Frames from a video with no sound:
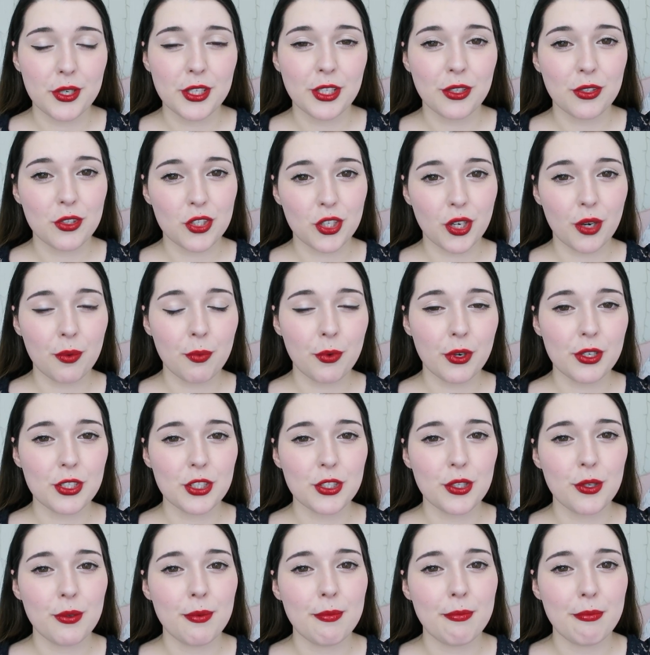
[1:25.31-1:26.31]
You don't want
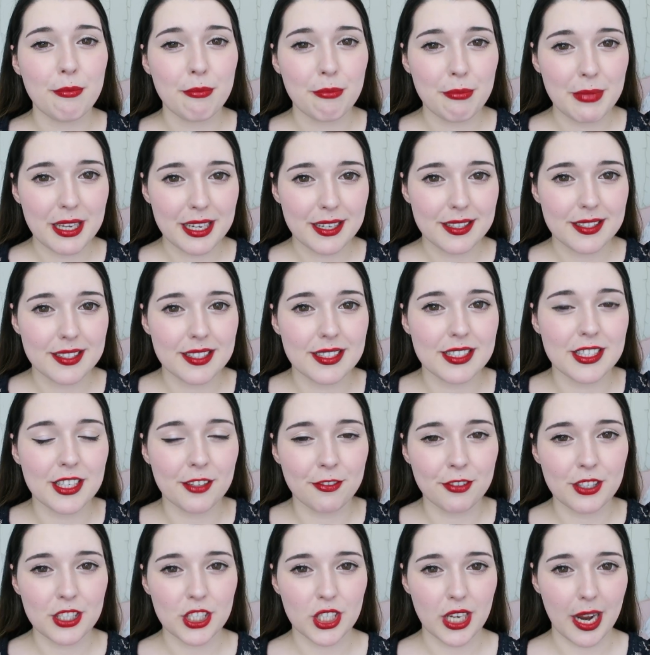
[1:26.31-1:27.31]
to mix
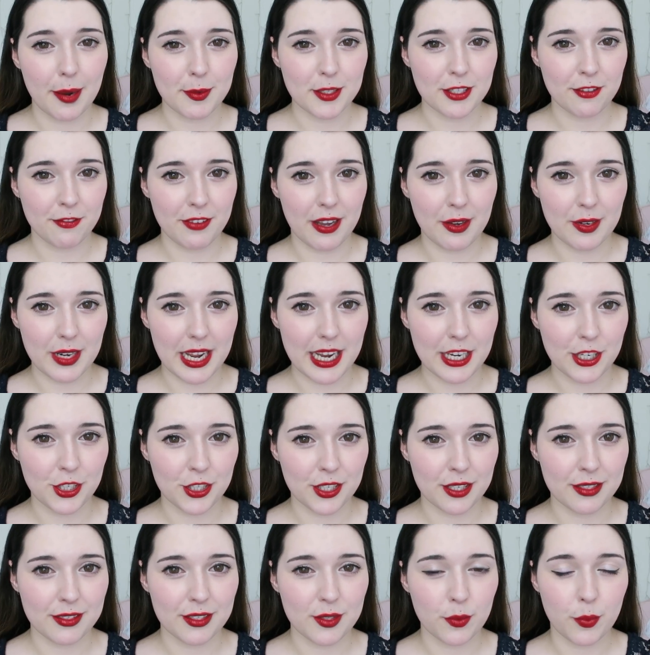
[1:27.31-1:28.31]
different types of
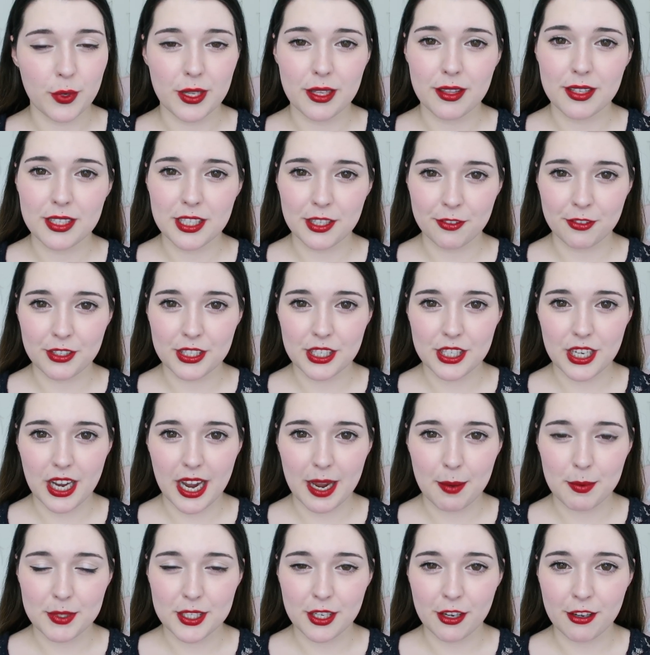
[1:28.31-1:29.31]
foundations with different
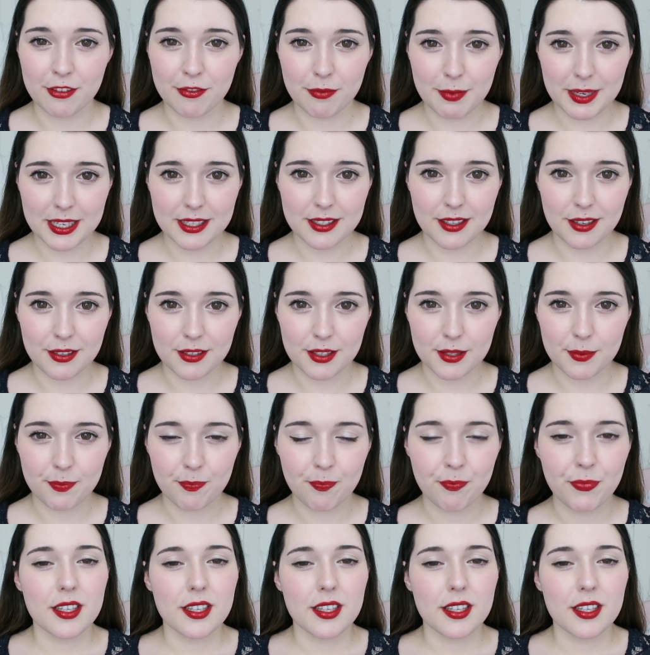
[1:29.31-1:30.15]
types of mixers.